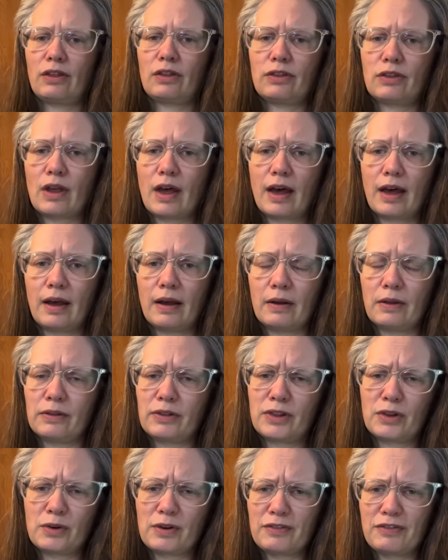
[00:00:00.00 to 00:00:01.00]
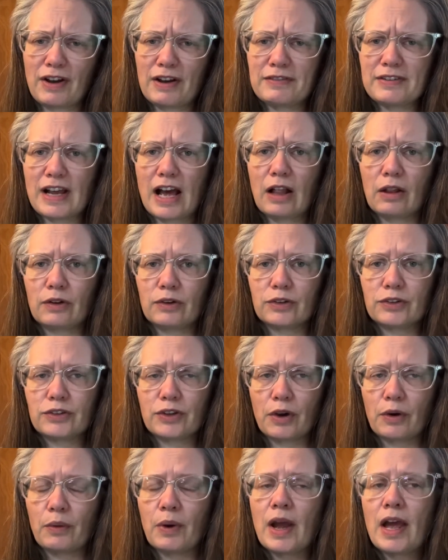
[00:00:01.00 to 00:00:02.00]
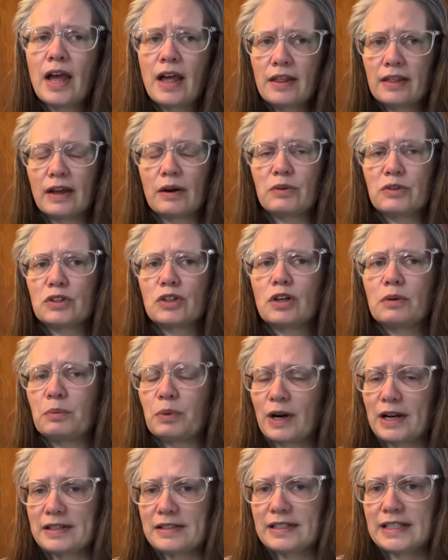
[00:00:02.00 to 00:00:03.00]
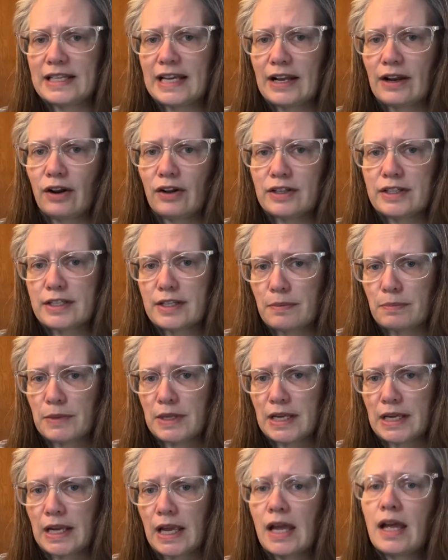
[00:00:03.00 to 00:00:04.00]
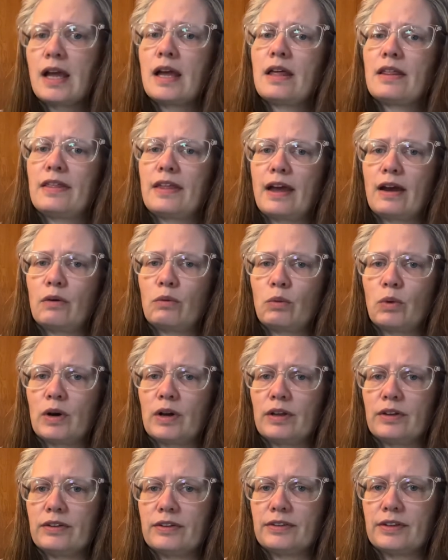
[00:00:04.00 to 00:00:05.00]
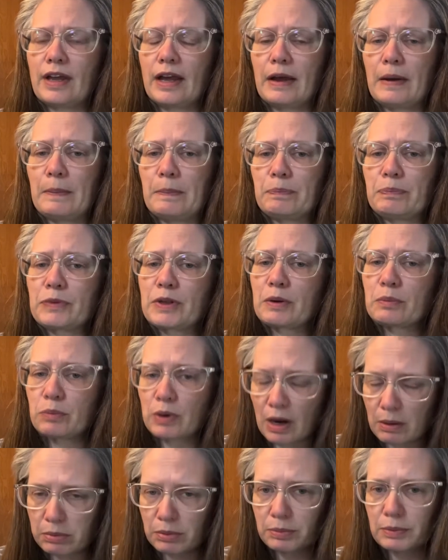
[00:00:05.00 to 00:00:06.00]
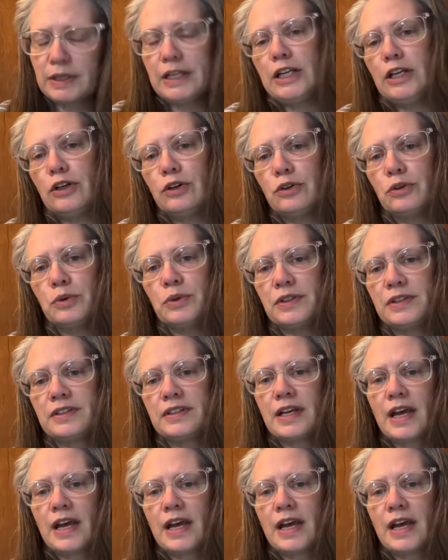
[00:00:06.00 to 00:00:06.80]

$35. So that was a good price to get on something that was probably used,